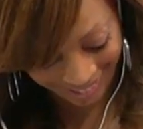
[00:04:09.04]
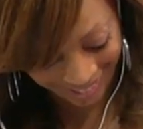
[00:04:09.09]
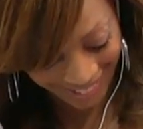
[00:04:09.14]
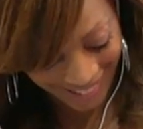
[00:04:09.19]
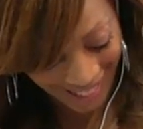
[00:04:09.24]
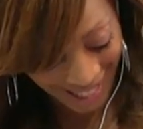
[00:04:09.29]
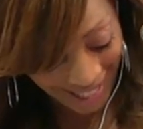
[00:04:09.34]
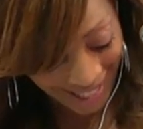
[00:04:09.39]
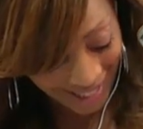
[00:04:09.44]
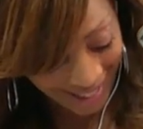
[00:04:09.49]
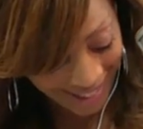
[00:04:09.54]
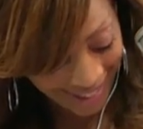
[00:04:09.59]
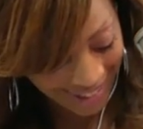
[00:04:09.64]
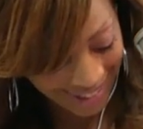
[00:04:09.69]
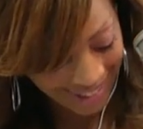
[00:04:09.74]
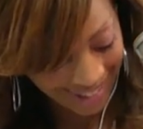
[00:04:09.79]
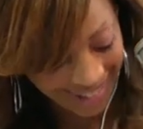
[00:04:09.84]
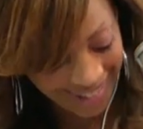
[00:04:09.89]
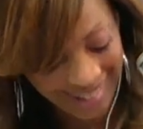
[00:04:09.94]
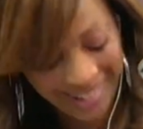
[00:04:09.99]

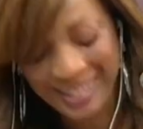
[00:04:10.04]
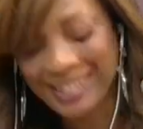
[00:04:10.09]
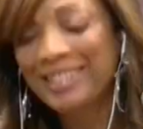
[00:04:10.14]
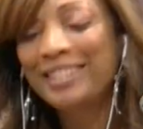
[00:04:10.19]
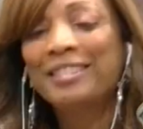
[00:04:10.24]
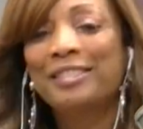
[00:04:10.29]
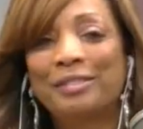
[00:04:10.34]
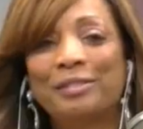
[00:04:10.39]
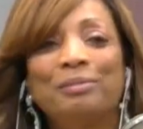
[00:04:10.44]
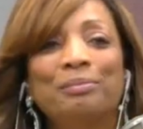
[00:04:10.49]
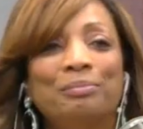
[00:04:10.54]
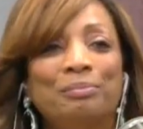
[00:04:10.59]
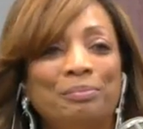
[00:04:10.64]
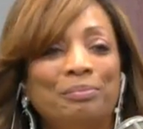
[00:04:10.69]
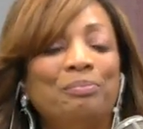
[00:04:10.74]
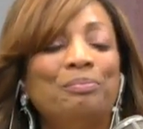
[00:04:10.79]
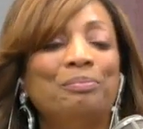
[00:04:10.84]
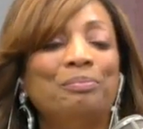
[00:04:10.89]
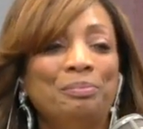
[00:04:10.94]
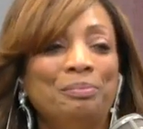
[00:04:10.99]

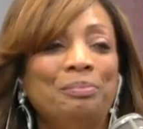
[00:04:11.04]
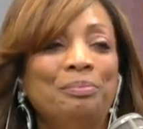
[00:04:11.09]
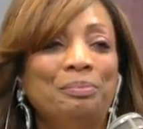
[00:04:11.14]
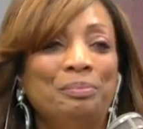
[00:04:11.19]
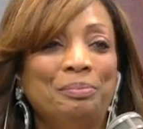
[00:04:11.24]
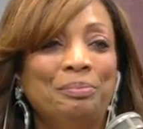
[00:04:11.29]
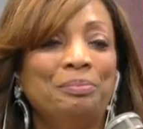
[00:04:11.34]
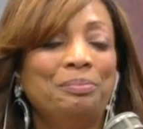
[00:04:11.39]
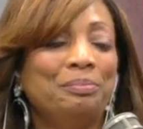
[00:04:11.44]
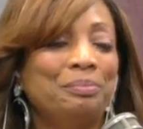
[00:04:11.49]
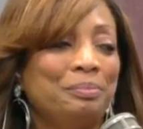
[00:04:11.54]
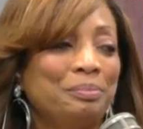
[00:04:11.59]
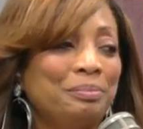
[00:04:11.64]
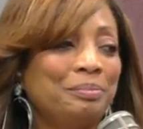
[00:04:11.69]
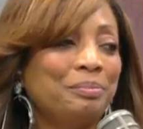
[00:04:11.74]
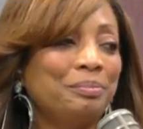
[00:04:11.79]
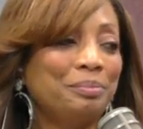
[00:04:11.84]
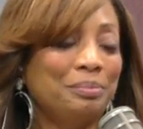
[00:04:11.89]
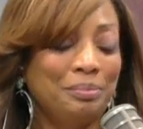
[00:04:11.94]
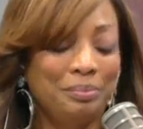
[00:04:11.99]

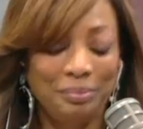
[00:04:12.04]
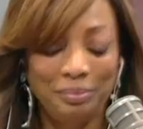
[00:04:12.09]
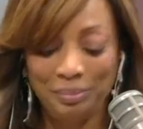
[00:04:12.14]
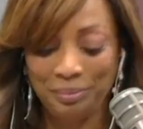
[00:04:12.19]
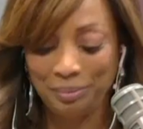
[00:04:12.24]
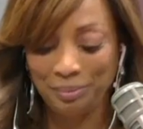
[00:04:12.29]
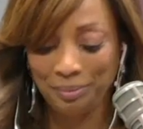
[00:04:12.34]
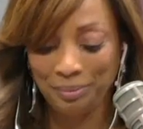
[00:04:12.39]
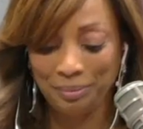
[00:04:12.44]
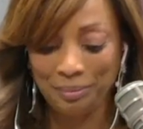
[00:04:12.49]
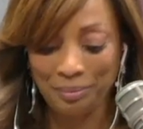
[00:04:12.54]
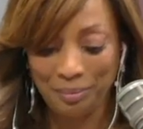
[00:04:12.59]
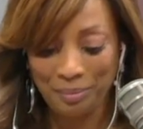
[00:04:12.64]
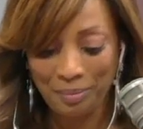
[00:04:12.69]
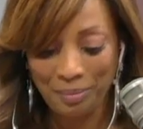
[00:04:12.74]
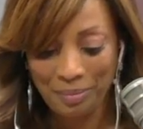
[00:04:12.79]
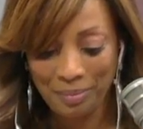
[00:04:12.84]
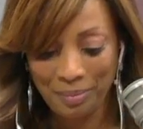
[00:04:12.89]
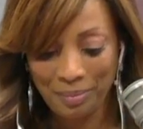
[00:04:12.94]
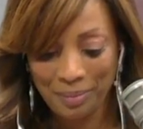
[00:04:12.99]

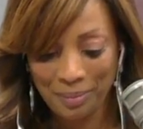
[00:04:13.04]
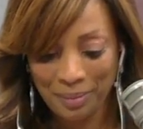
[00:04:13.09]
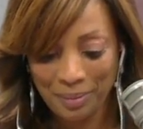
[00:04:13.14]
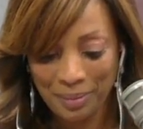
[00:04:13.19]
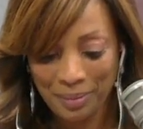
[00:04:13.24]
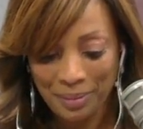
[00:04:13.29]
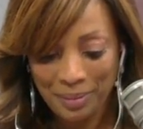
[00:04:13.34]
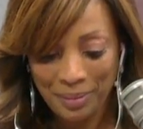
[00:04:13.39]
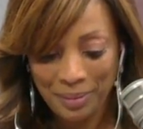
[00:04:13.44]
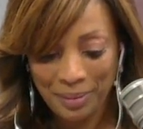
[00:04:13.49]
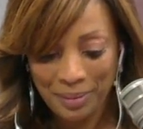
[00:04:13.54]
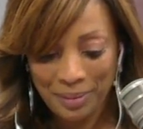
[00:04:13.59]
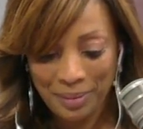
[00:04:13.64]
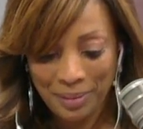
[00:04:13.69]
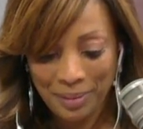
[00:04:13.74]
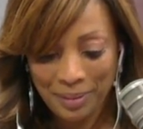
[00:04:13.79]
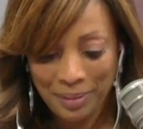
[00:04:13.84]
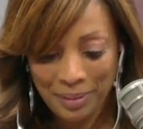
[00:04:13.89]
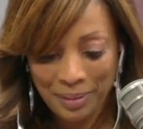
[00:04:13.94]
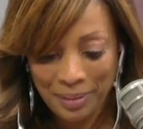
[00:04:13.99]

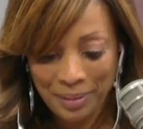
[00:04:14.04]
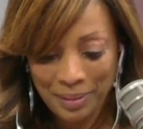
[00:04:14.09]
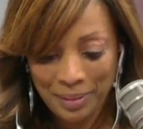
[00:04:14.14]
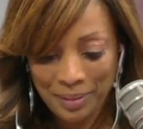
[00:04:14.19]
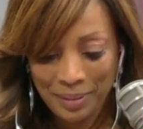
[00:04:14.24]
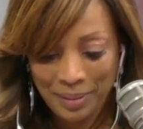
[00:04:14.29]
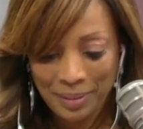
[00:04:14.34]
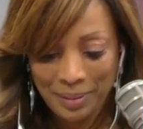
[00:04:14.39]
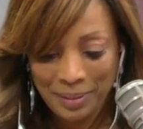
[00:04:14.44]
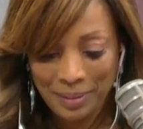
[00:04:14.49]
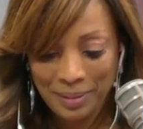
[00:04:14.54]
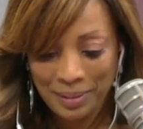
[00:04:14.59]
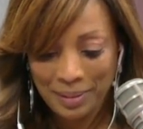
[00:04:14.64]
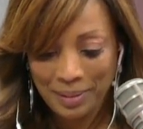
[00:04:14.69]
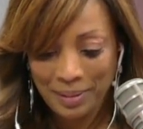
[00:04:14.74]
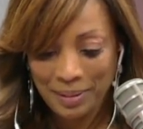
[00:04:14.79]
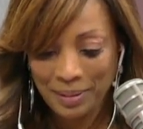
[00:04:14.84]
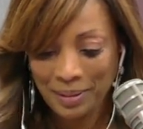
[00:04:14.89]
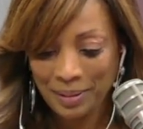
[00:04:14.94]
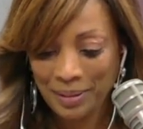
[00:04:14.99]

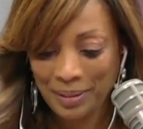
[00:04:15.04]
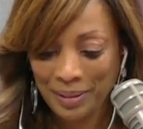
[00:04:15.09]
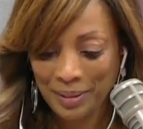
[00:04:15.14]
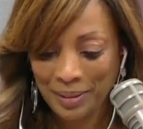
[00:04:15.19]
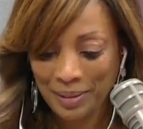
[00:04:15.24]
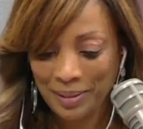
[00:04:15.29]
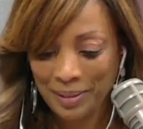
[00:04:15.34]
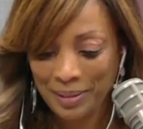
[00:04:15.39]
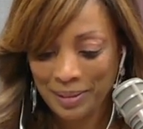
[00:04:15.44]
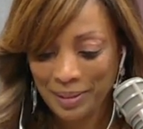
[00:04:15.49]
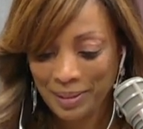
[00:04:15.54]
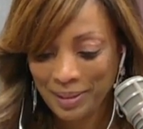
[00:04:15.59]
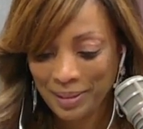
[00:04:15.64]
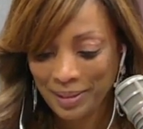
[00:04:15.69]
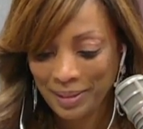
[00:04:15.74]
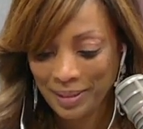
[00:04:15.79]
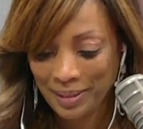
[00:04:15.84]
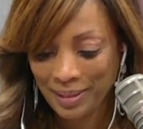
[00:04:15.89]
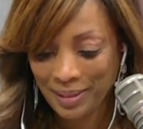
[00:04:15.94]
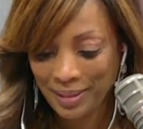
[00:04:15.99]

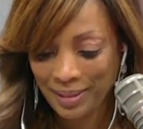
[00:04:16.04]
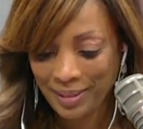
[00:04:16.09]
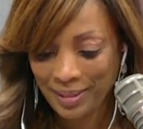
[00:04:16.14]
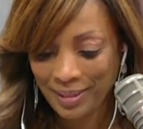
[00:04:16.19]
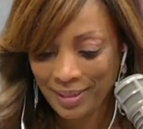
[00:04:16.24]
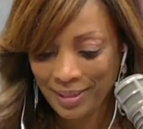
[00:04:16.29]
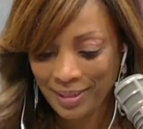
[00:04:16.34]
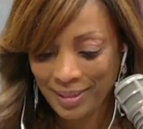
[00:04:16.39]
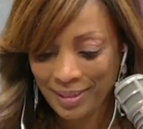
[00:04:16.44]
(not speaking)